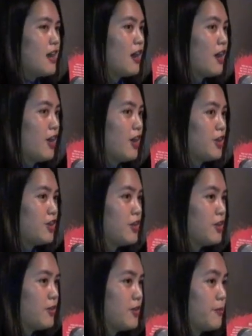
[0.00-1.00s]

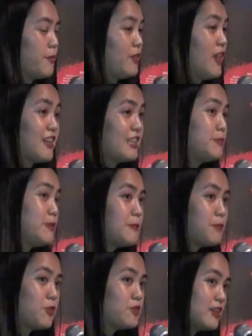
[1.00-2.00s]
the lucky
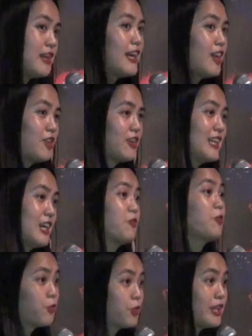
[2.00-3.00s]
people today are going to get it
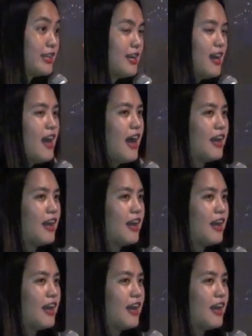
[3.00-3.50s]
for free.